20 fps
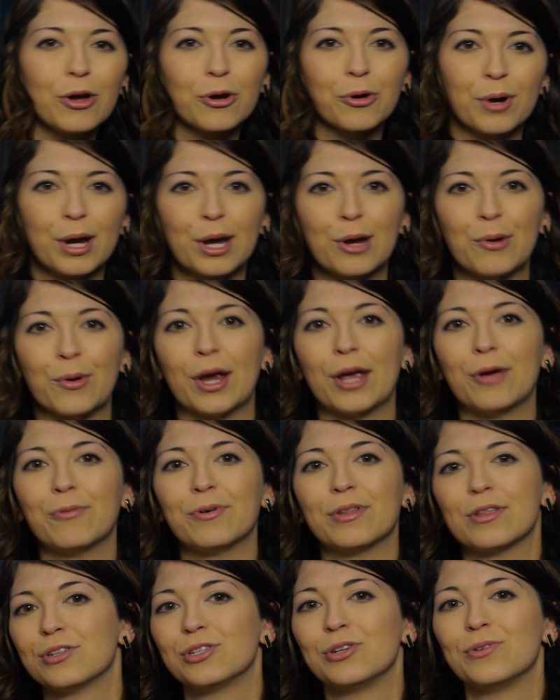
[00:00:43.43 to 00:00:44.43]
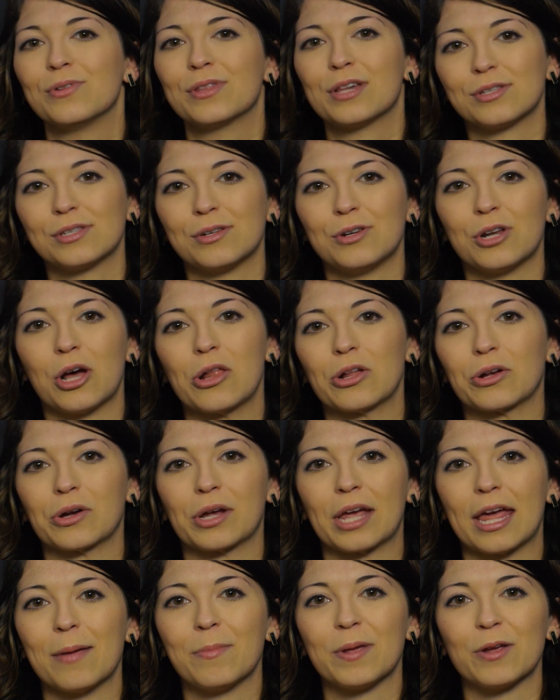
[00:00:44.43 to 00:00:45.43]
cray-cray with a $2,000
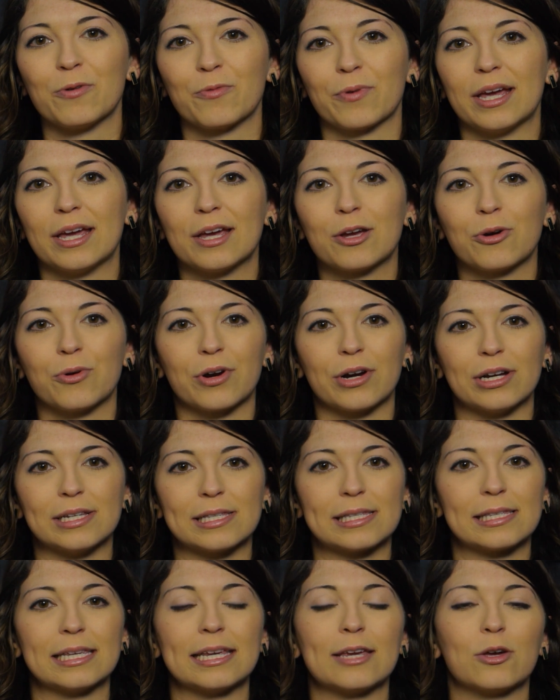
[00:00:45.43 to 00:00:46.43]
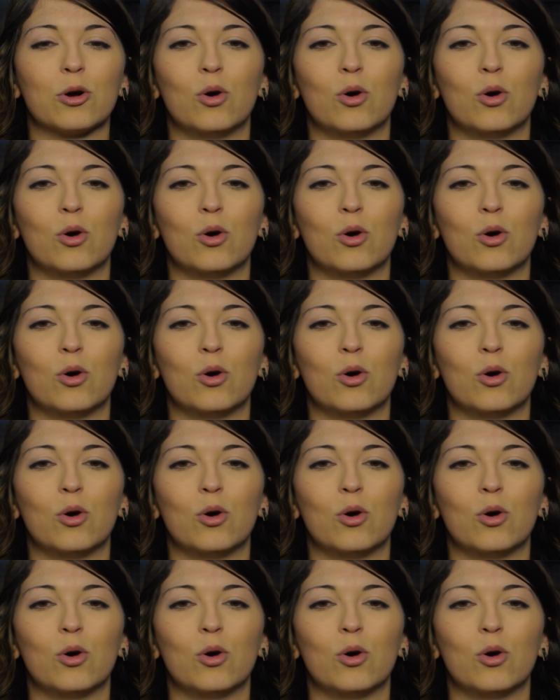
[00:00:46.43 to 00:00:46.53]
gaming rig or a sleek